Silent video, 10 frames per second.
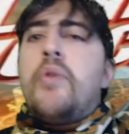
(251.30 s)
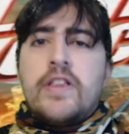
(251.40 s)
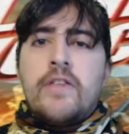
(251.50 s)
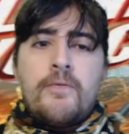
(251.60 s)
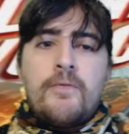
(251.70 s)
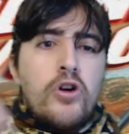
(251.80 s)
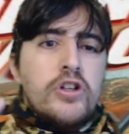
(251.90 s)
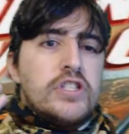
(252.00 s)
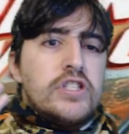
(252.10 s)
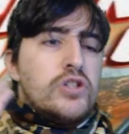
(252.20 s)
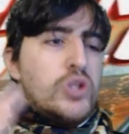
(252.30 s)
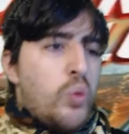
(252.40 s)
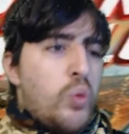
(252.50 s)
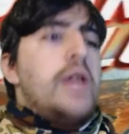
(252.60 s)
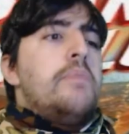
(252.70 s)
but the first
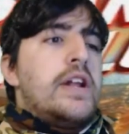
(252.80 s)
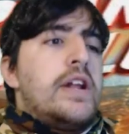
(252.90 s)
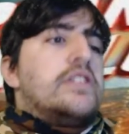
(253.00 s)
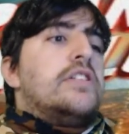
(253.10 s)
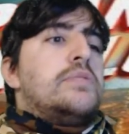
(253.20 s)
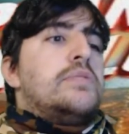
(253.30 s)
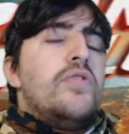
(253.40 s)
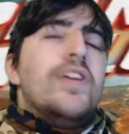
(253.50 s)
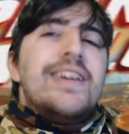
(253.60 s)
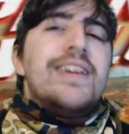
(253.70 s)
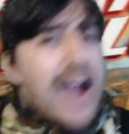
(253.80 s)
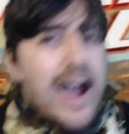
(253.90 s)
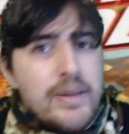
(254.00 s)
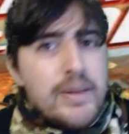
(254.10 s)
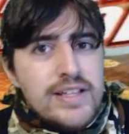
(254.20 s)
20 minutes of this movie
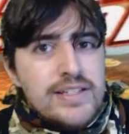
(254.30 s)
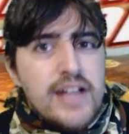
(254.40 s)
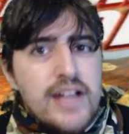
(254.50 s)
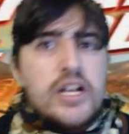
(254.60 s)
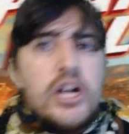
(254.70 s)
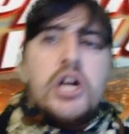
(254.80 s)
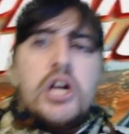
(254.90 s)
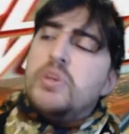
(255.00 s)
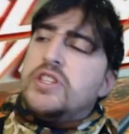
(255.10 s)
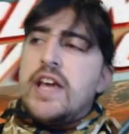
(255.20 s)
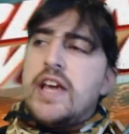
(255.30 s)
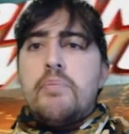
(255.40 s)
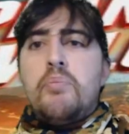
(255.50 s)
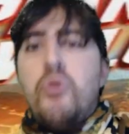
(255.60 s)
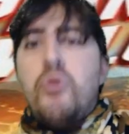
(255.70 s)
kind of made sense. But
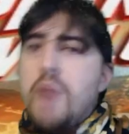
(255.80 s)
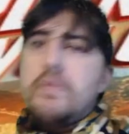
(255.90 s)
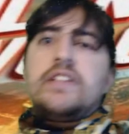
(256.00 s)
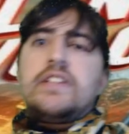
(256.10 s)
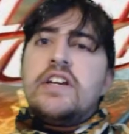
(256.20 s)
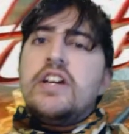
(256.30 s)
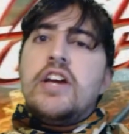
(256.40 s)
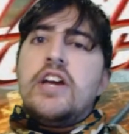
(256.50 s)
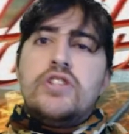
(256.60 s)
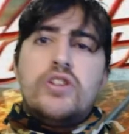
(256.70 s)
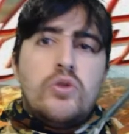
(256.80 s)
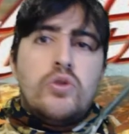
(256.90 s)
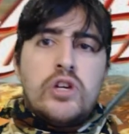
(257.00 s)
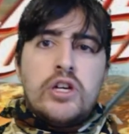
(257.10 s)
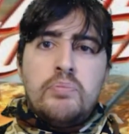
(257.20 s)
then it plummets
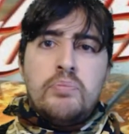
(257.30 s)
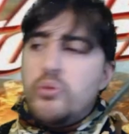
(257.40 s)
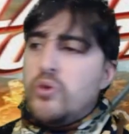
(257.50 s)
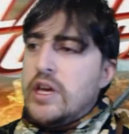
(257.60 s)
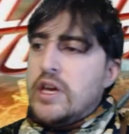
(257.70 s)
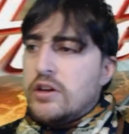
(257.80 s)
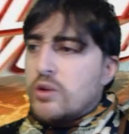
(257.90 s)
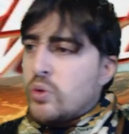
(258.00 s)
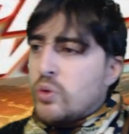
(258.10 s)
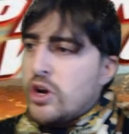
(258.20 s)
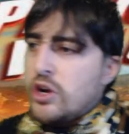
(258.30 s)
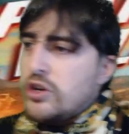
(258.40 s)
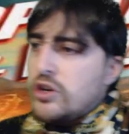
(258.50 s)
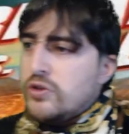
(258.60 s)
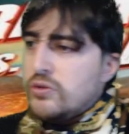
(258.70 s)
into complete
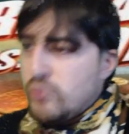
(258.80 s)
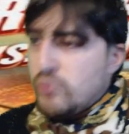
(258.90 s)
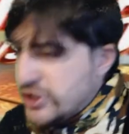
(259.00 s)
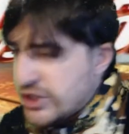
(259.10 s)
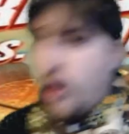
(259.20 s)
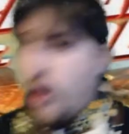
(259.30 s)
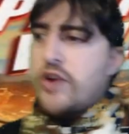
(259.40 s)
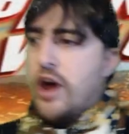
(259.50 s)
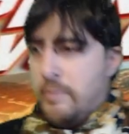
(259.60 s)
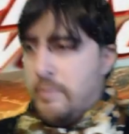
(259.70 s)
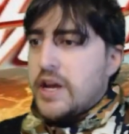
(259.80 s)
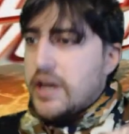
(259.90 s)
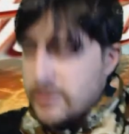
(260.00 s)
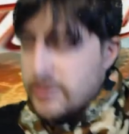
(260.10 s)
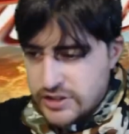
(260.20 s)
retardum.
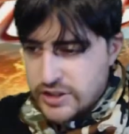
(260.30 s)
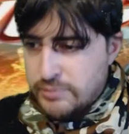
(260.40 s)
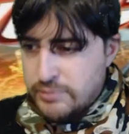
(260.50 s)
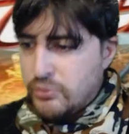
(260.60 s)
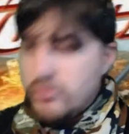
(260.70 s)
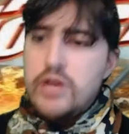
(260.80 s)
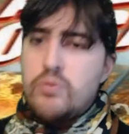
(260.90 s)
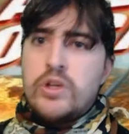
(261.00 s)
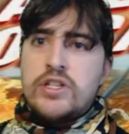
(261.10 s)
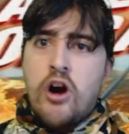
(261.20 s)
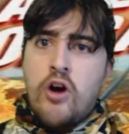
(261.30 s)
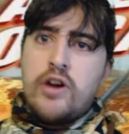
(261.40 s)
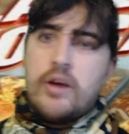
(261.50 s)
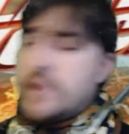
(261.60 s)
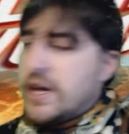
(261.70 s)
It's just complete
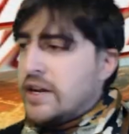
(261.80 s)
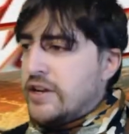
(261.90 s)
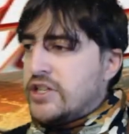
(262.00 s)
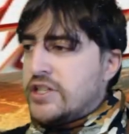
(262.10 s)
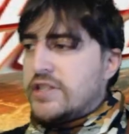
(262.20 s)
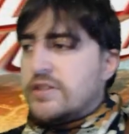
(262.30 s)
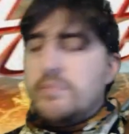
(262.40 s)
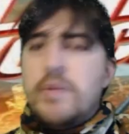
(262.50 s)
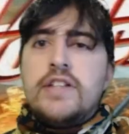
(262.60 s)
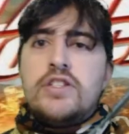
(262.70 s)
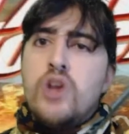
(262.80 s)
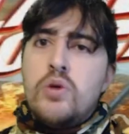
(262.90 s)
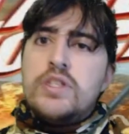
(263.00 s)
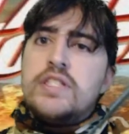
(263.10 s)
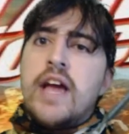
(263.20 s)
retardum. And it just makes
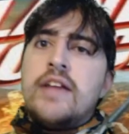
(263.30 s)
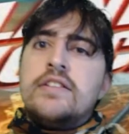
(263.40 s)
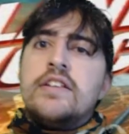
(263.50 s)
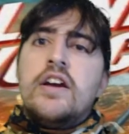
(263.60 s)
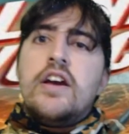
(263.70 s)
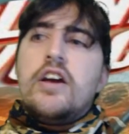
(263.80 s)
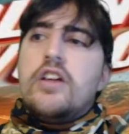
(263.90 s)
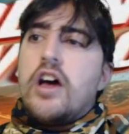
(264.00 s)
no sense.